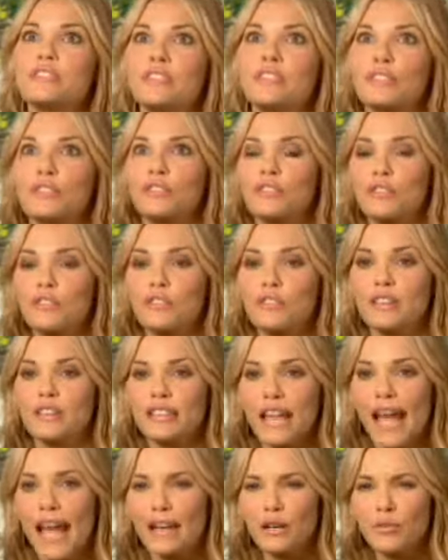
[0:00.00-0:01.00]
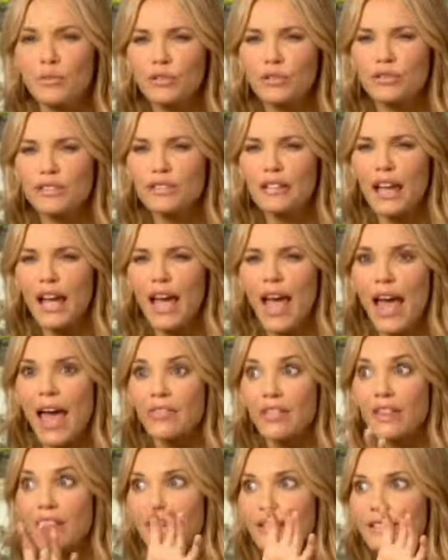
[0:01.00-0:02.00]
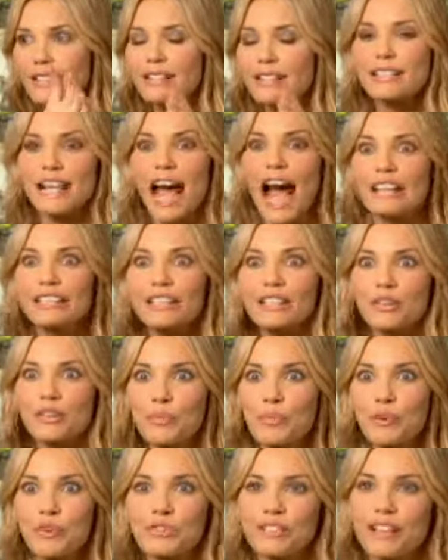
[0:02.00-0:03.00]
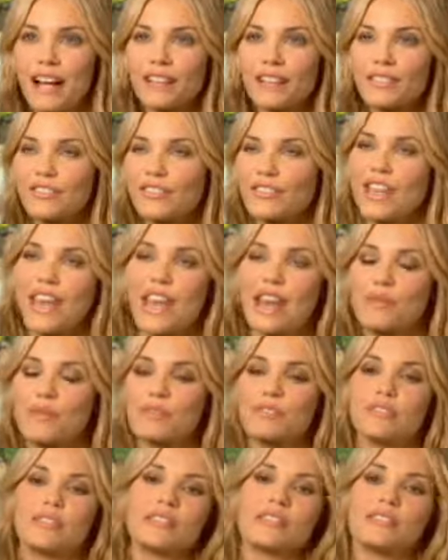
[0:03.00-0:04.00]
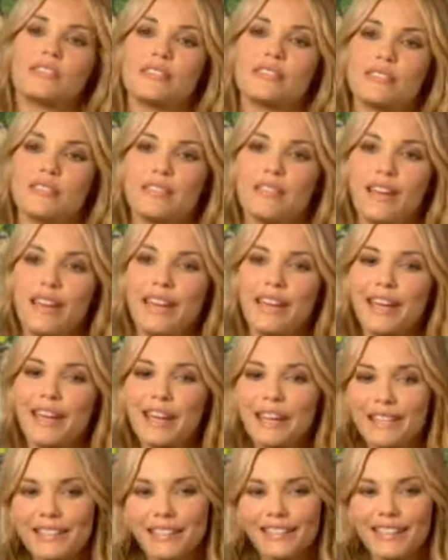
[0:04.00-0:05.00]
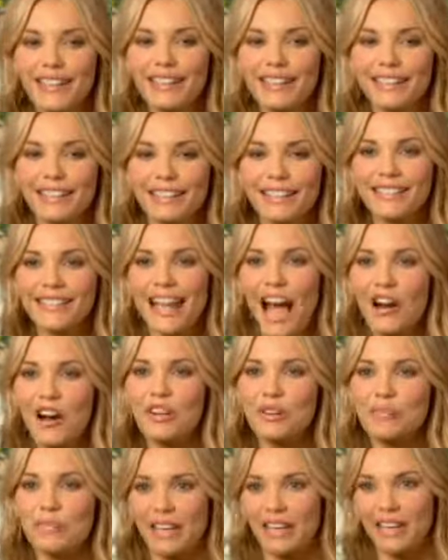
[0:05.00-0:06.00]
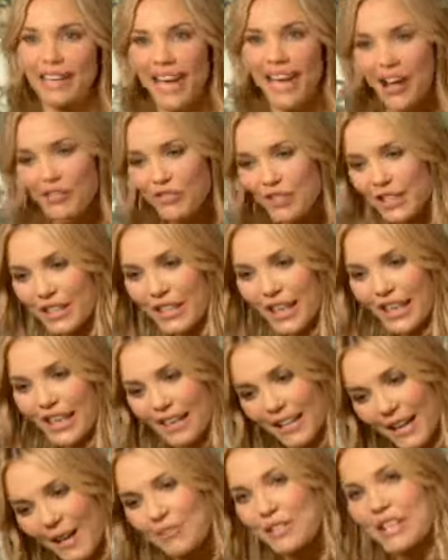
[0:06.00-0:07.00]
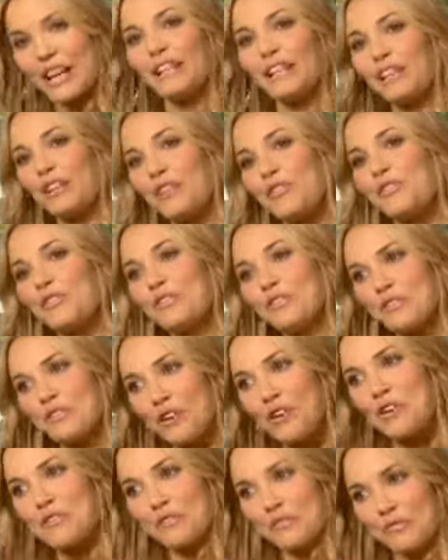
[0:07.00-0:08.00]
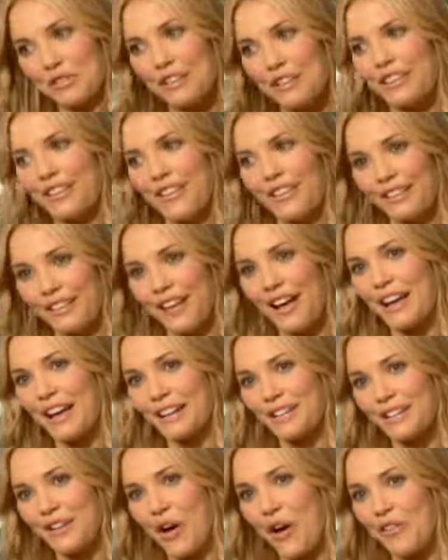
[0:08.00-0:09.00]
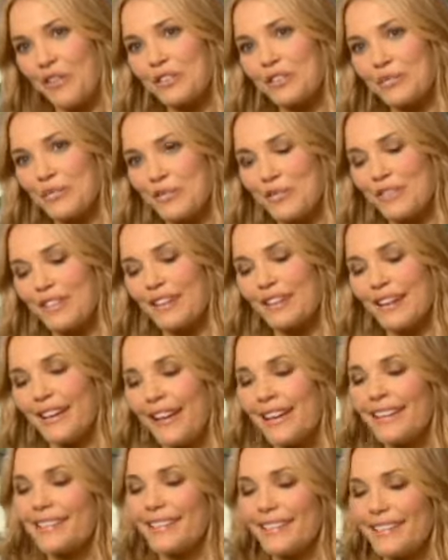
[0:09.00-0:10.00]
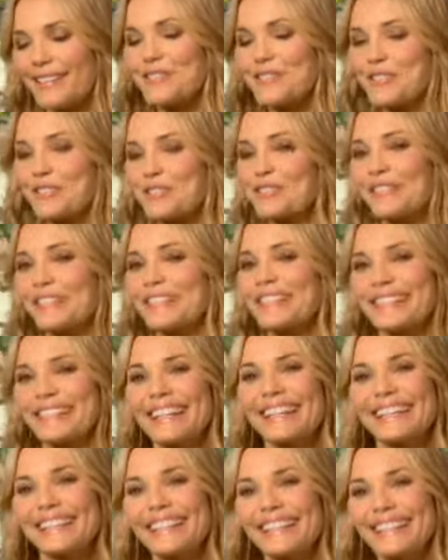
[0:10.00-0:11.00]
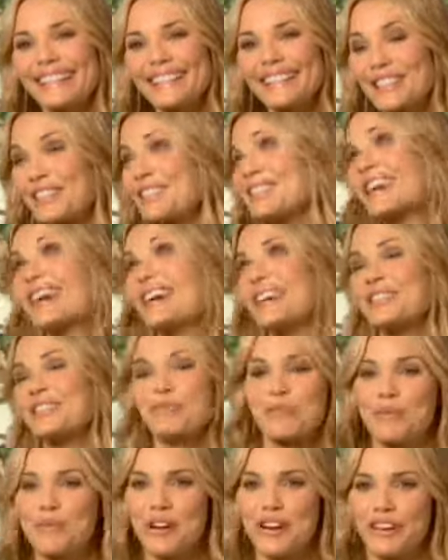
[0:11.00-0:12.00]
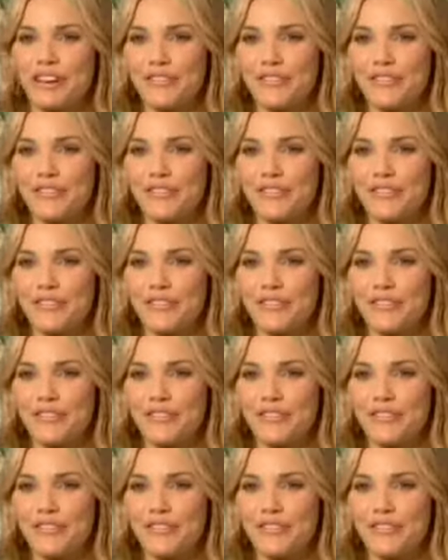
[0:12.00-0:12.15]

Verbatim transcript: into these animals, and it's exactly the personality of the animals, it's like, it's alchemy. Everything, I'm telling you, the stars really aligned on this movie, and it was really exciting. It's exciting to be a part of.